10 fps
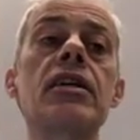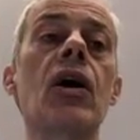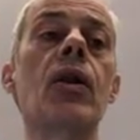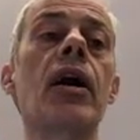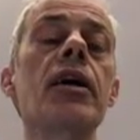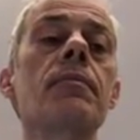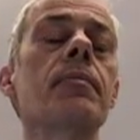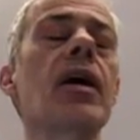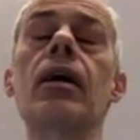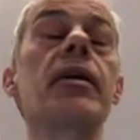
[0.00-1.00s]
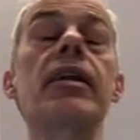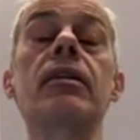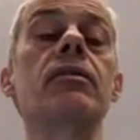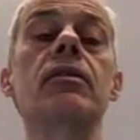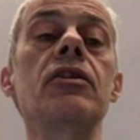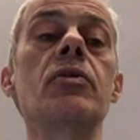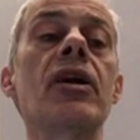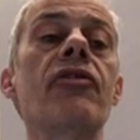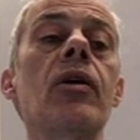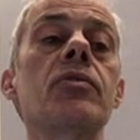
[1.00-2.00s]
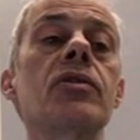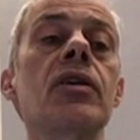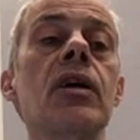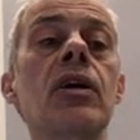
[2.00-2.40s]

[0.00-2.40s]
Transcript: coli, uh, in eukaryotes.